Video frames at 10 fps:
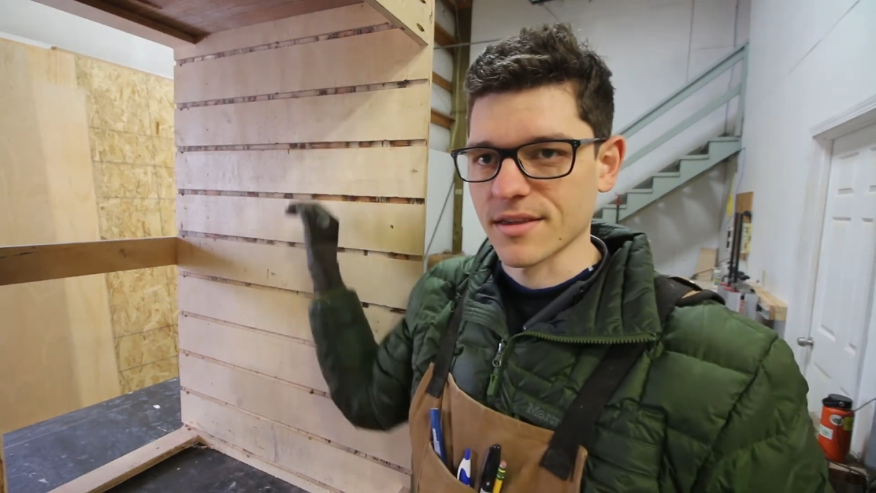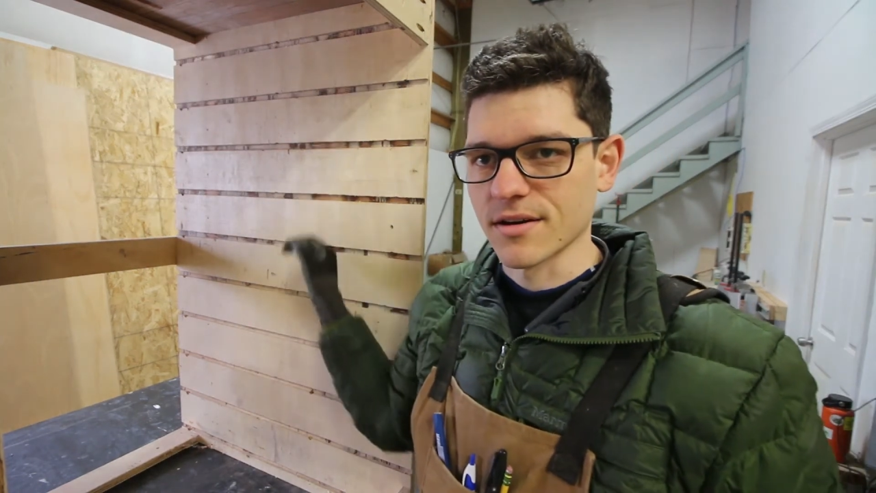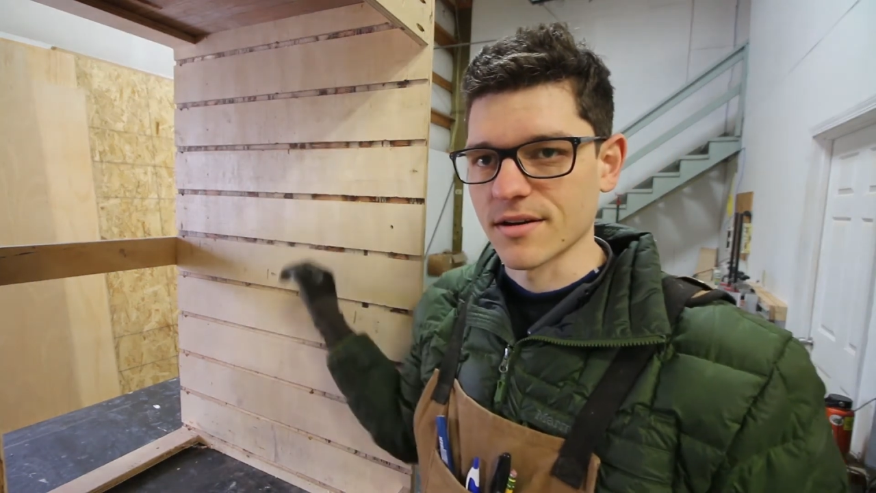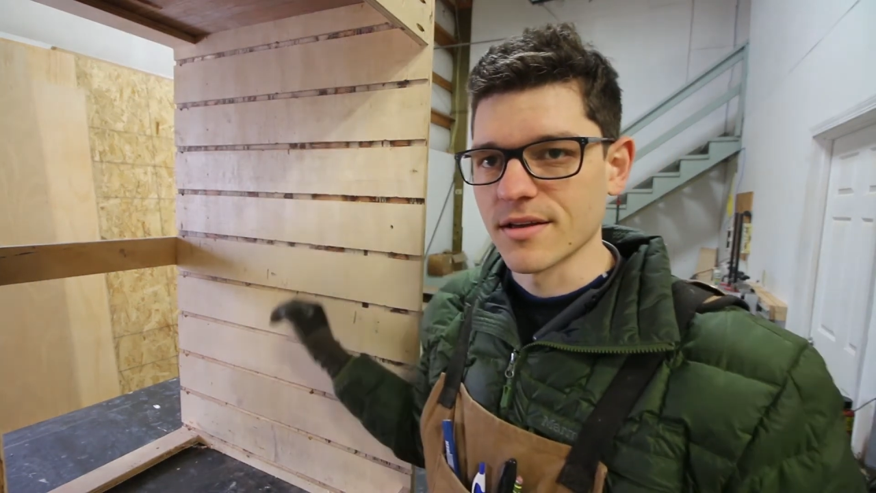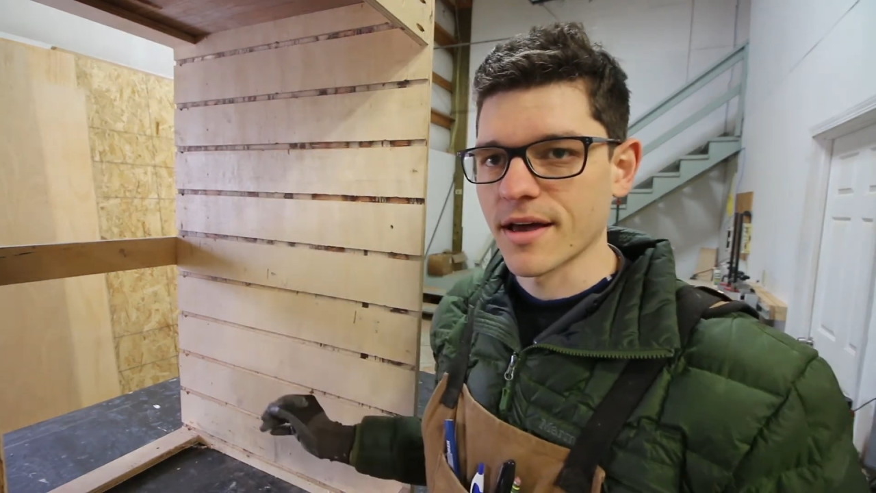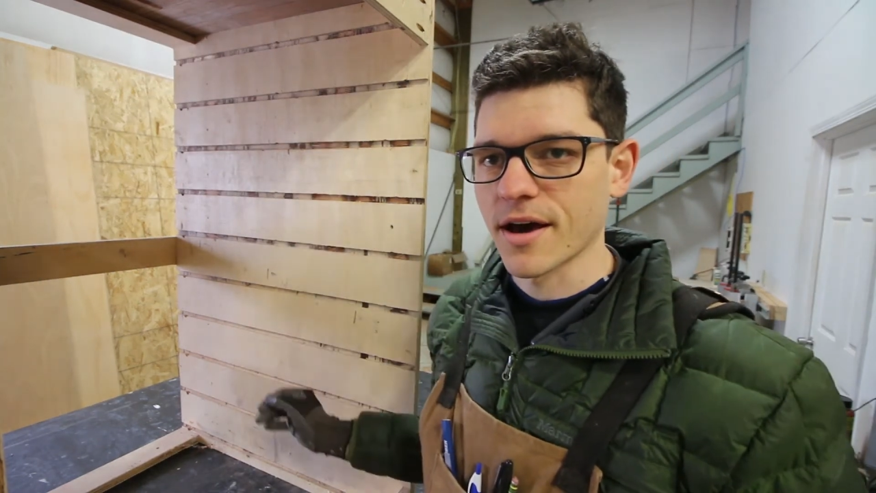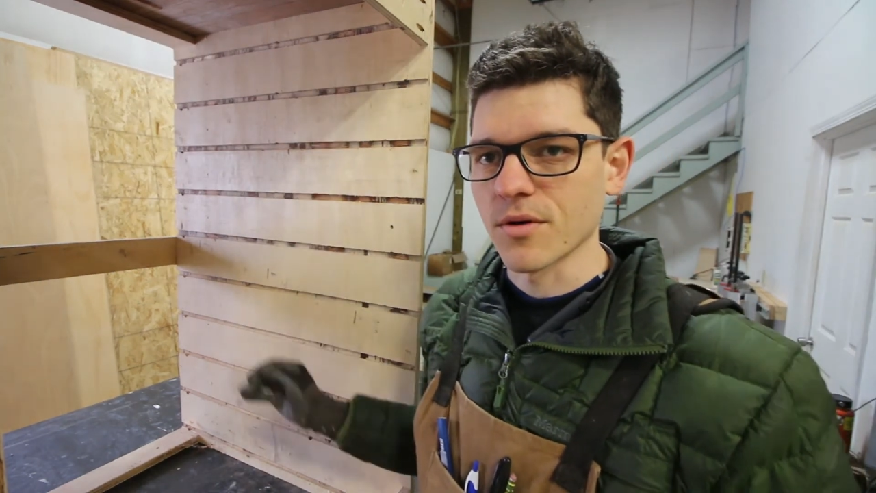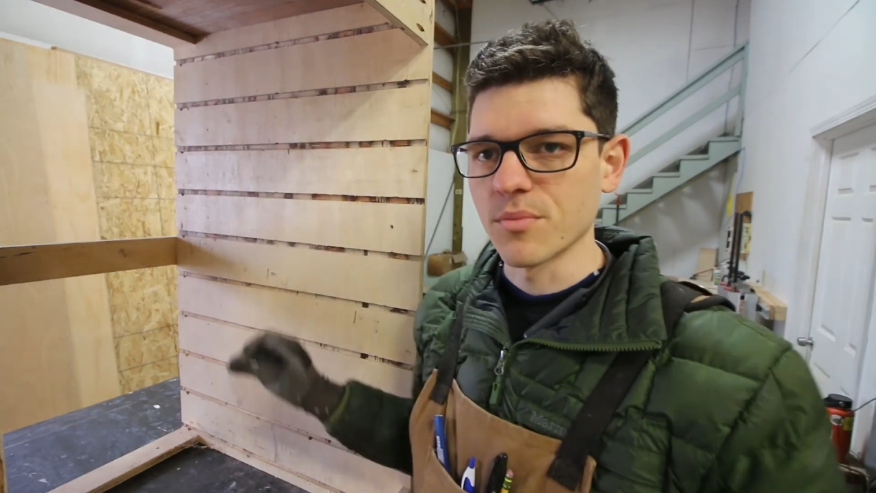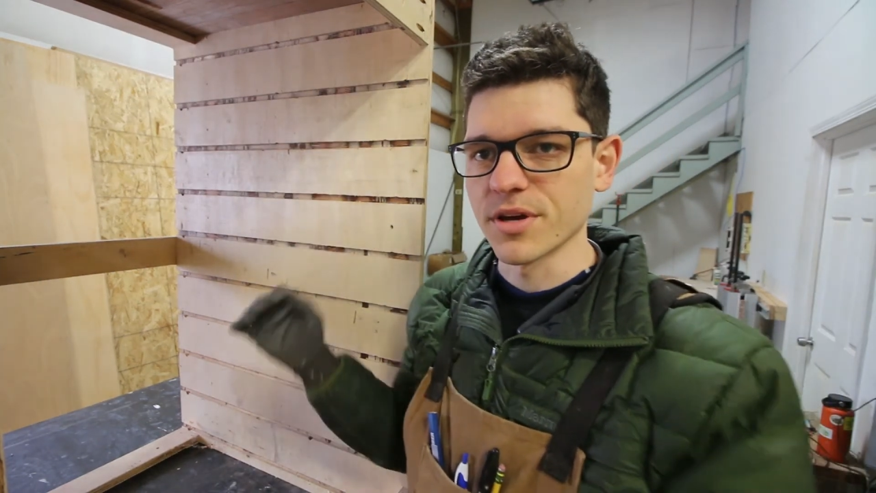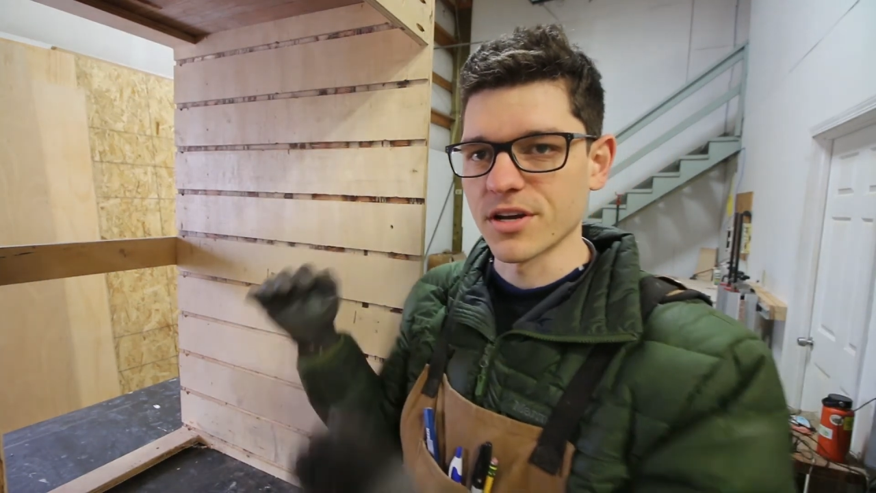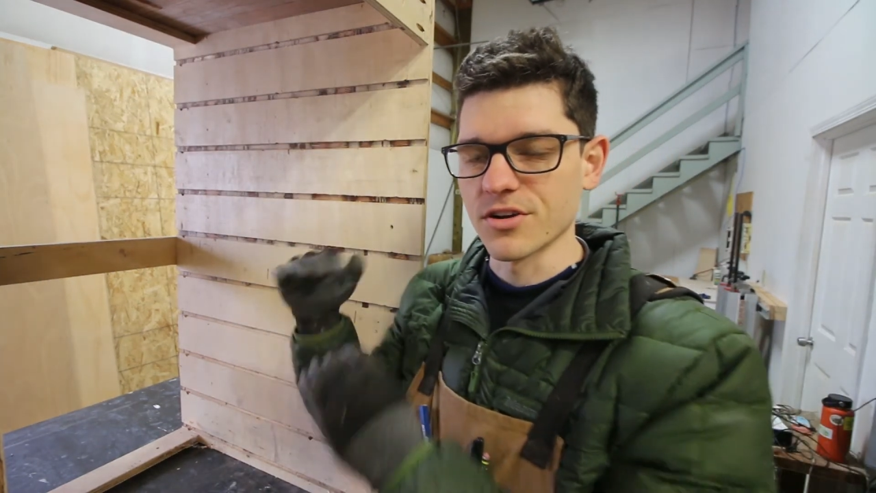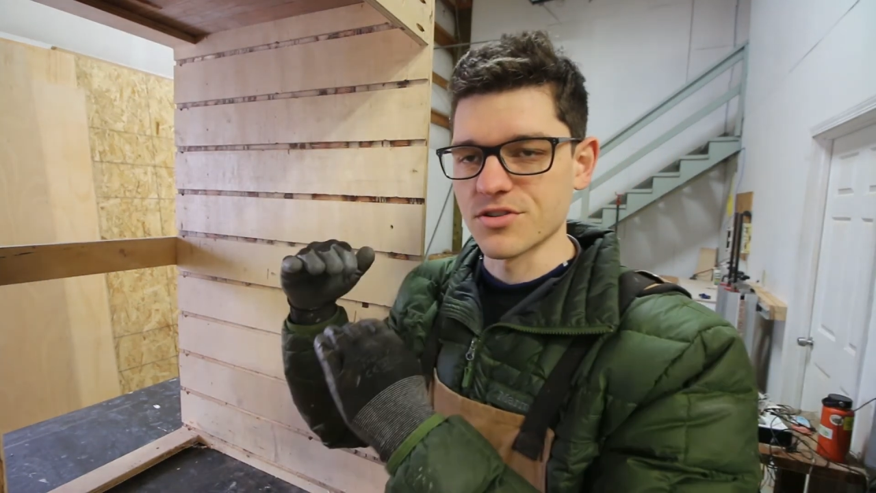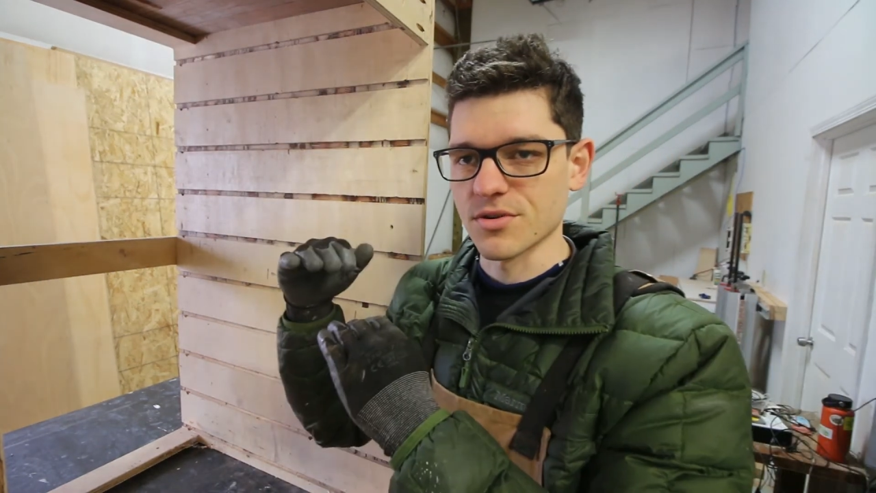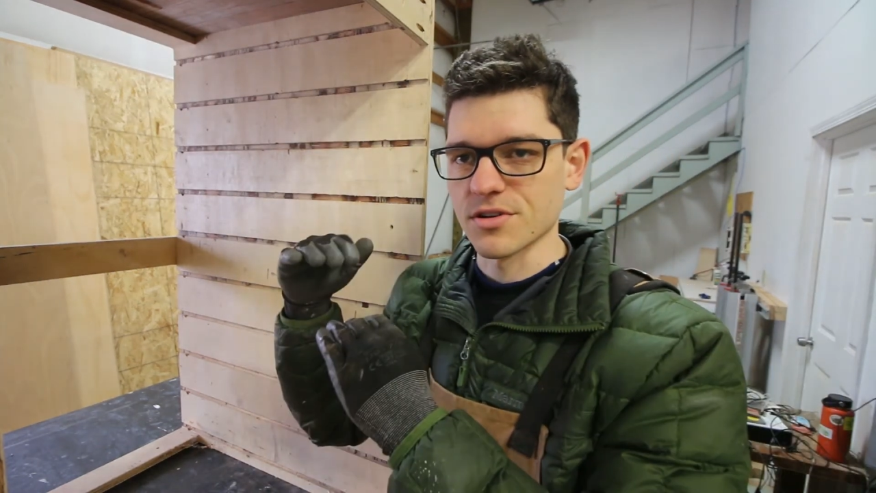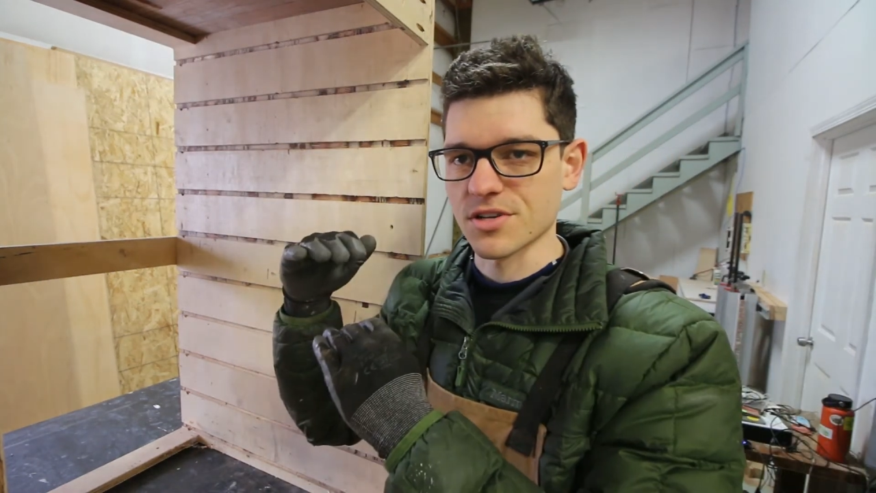on how big your
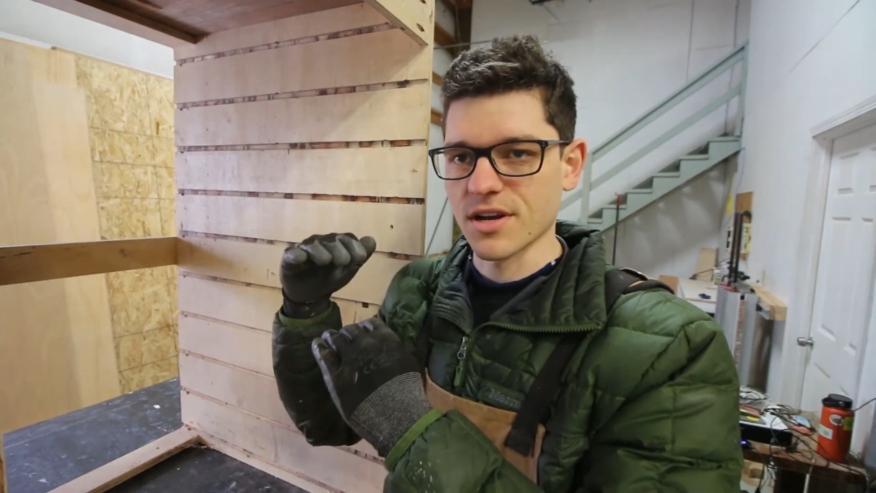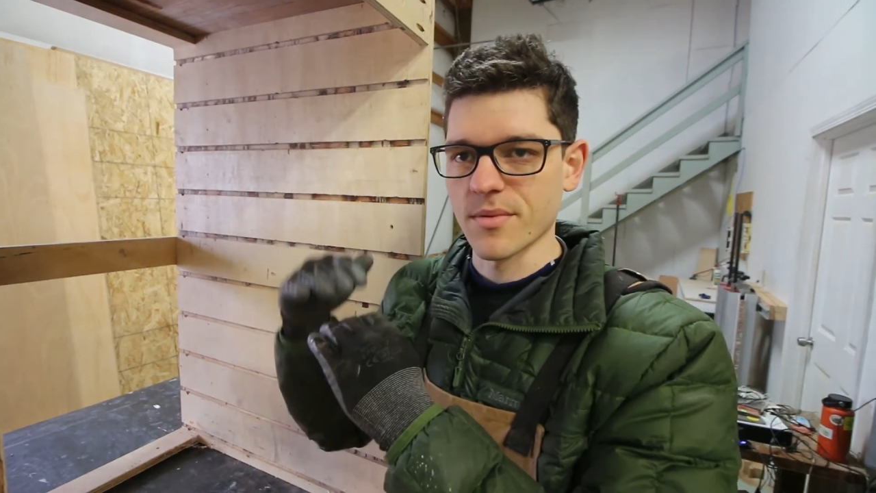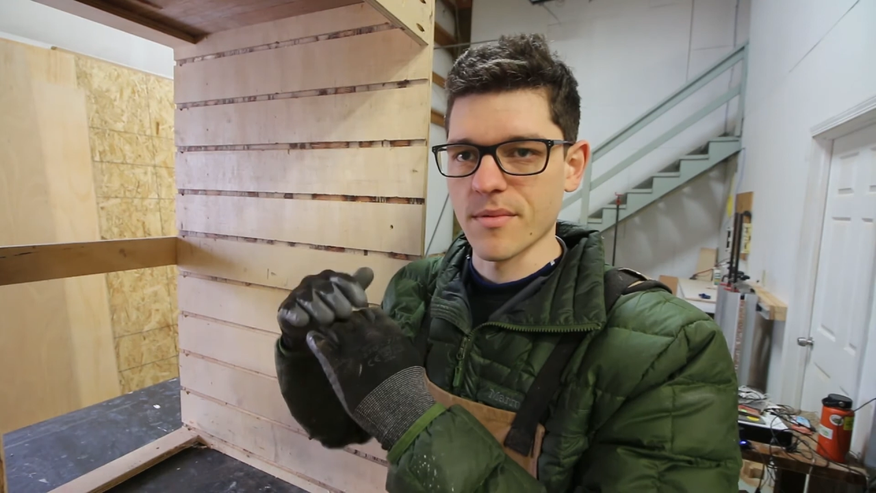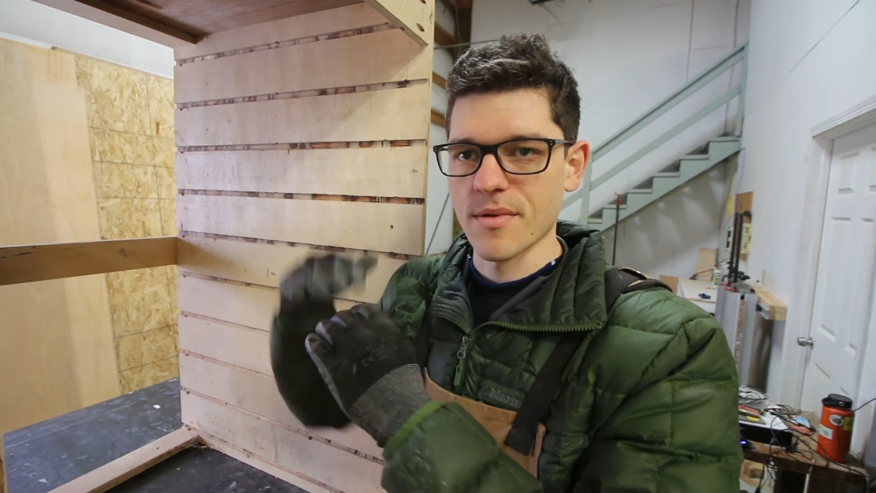drawers are going to be.